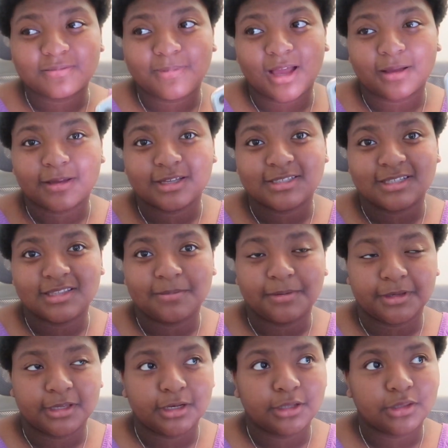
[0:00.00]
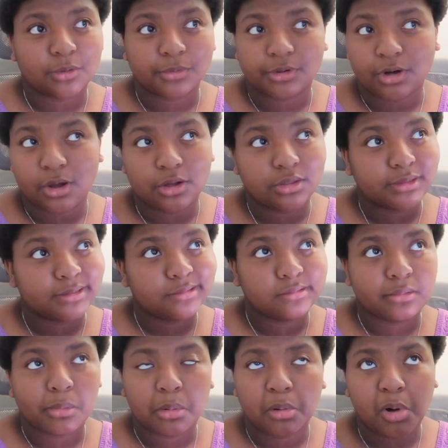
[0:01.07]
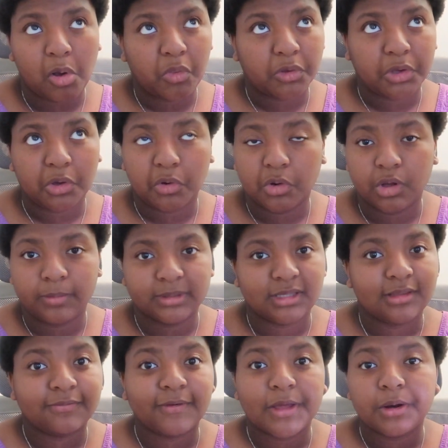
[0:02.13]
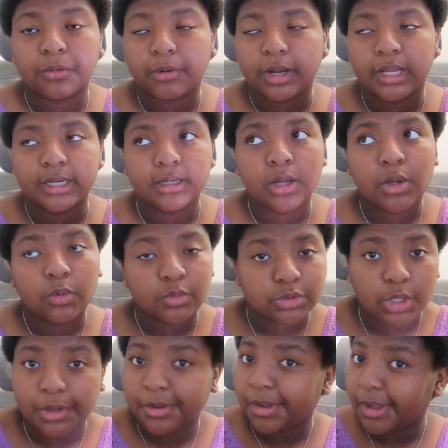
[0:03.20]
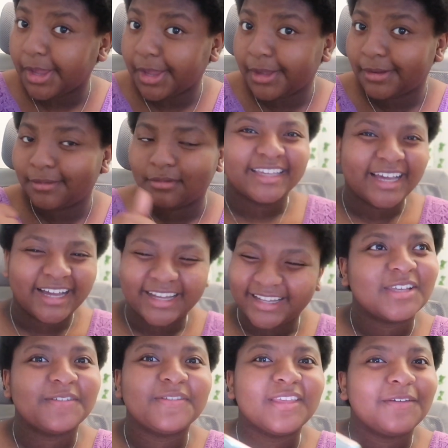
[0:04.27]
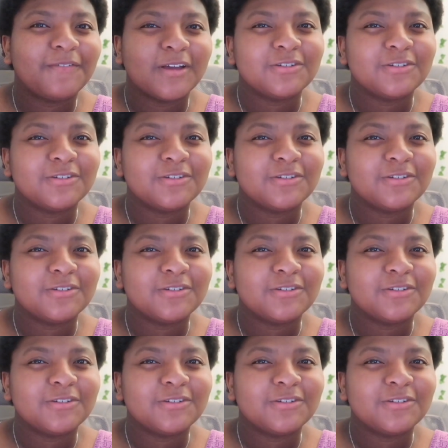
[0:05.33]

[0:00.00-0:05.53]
back because in the beginning they were not looking good, but then the final grade was like yeah, definitely if I